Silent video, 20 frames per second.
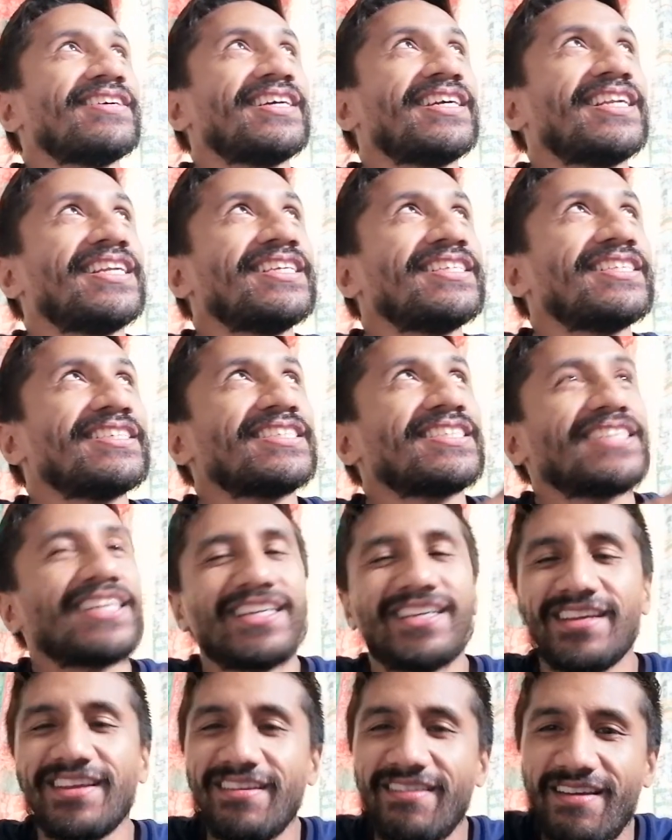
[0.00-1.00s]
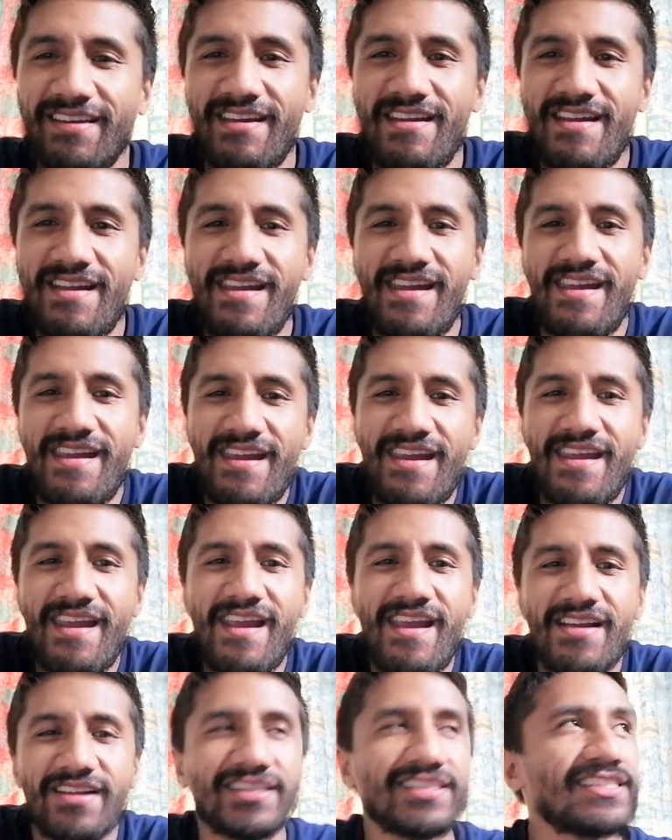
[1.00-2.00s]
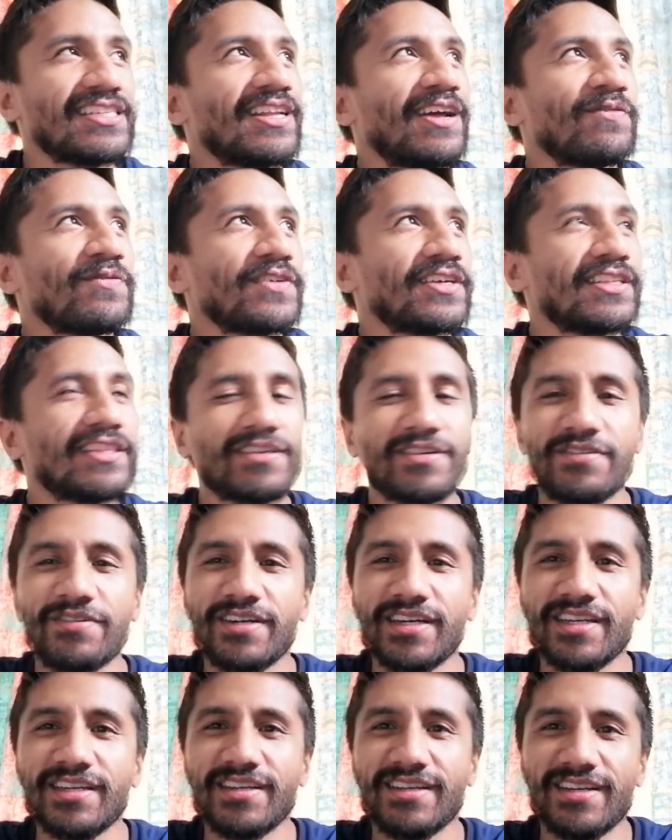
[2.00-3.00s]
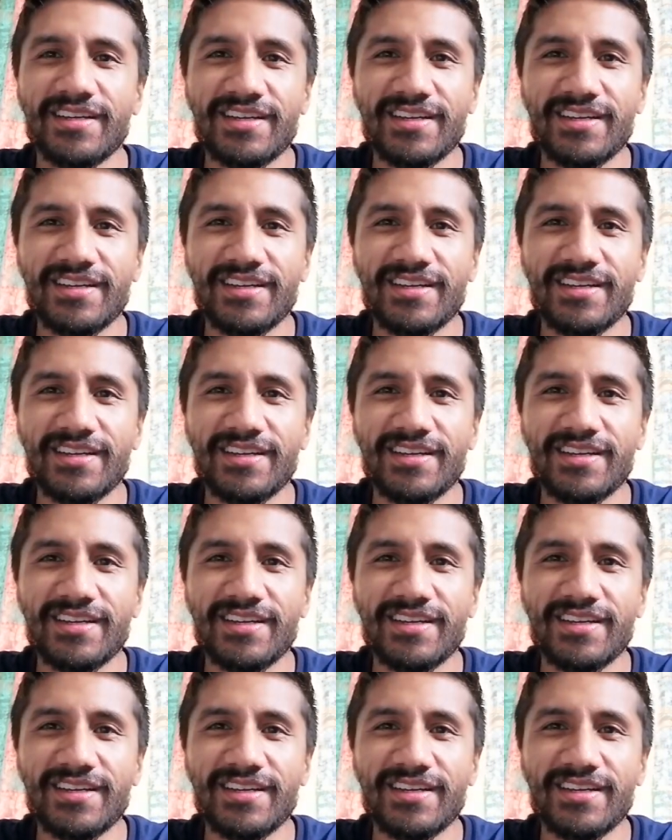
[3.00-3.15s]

And he's just like just laughing in the corner.